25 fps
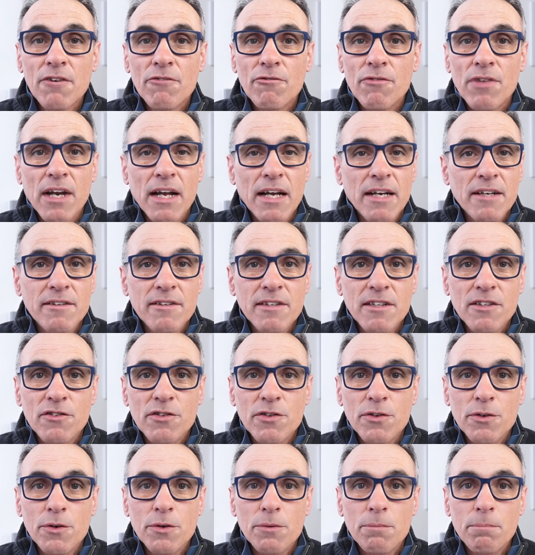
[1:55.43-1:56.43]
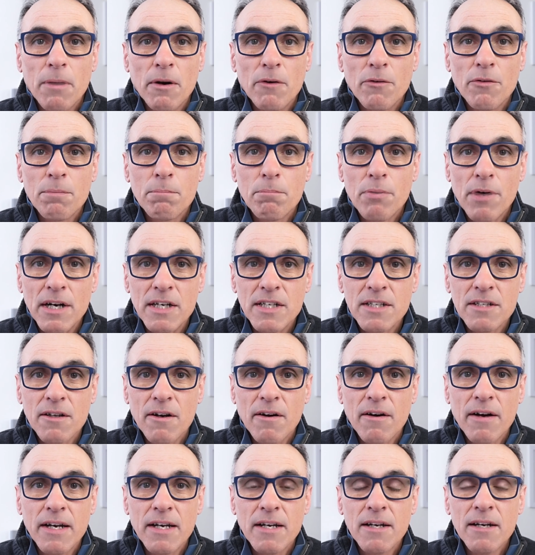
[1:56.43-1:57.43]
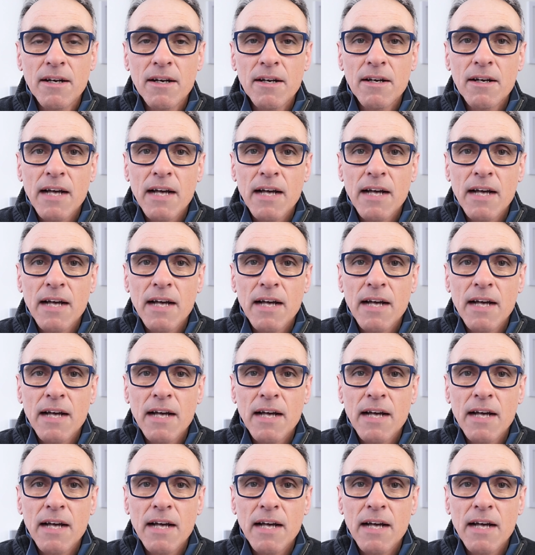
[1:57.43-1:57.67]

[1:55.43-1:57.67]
relating to both pressSIGN